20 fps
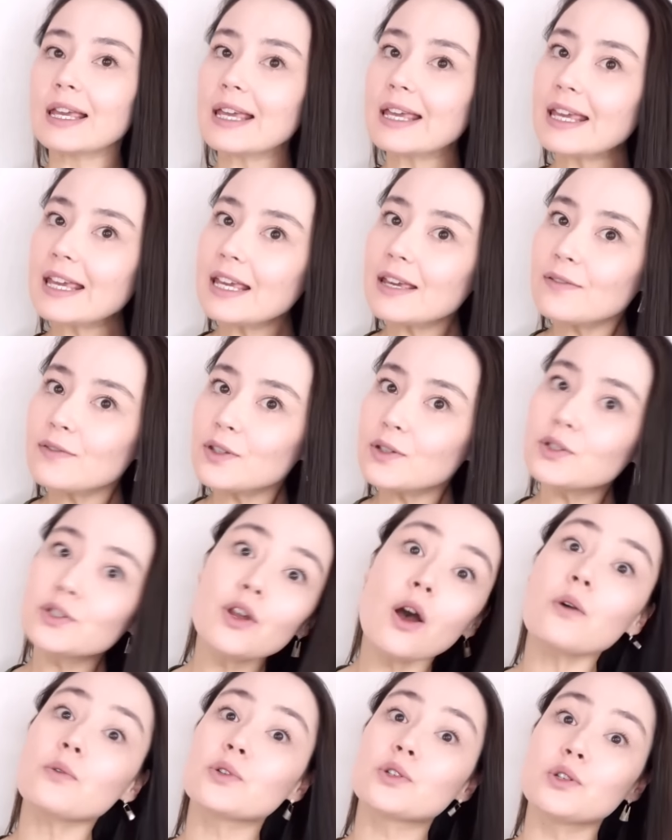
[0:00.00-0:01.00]
If you
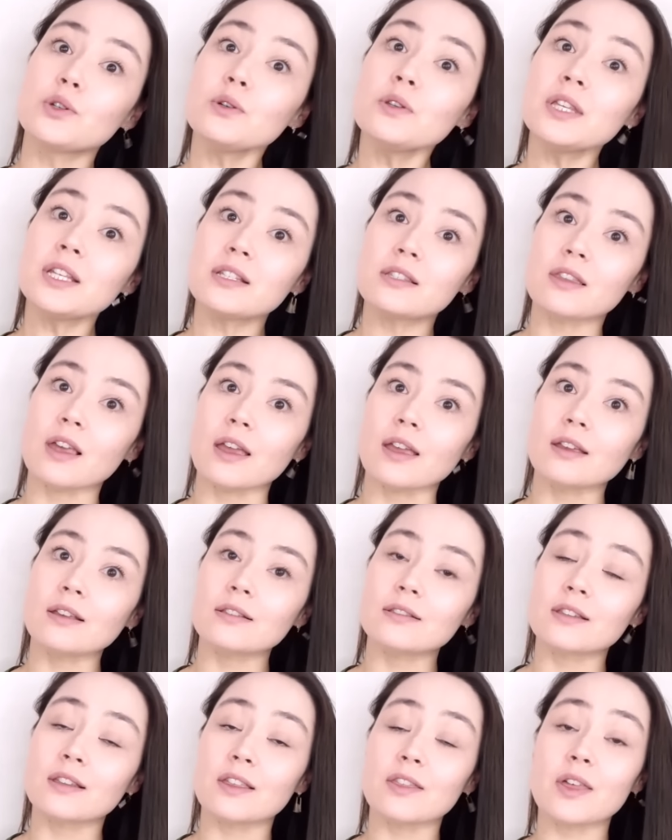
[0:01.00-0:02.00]
don't do these
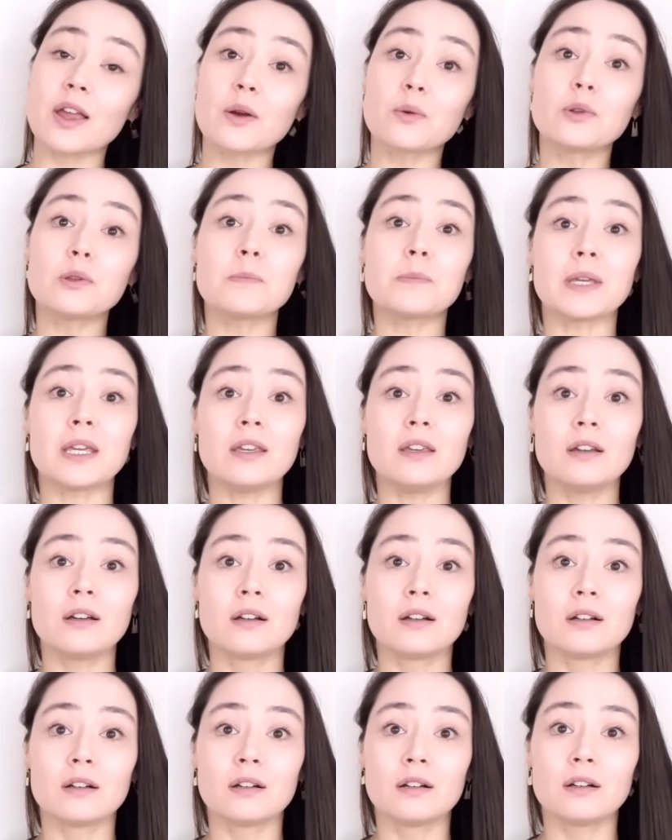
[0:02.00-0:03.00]
things, there will be
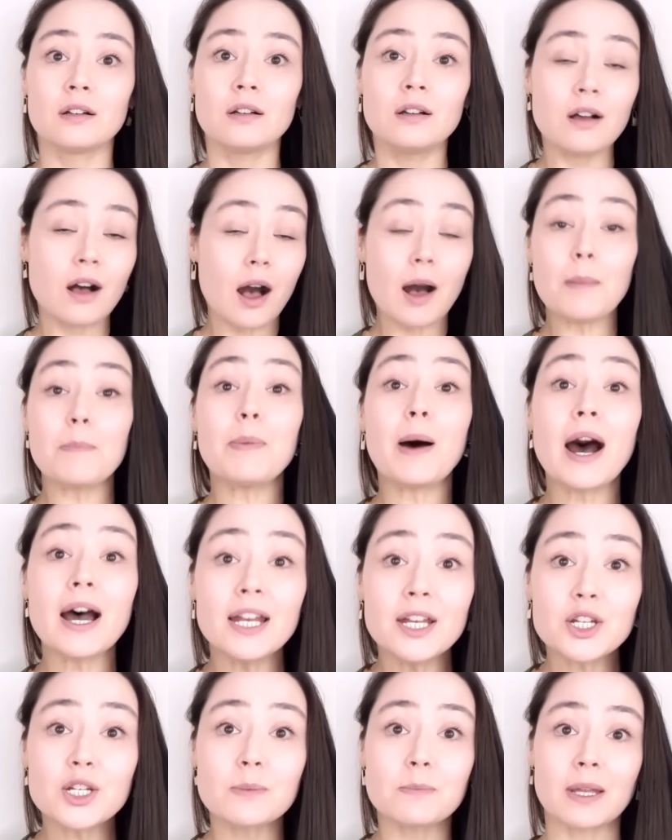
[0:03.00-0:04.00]
a
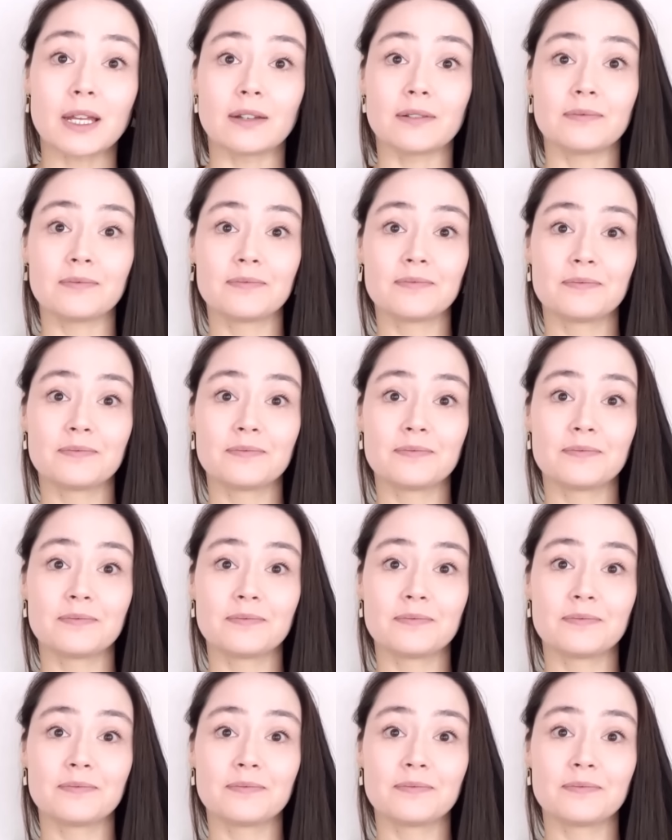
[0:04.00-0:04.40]
punishment.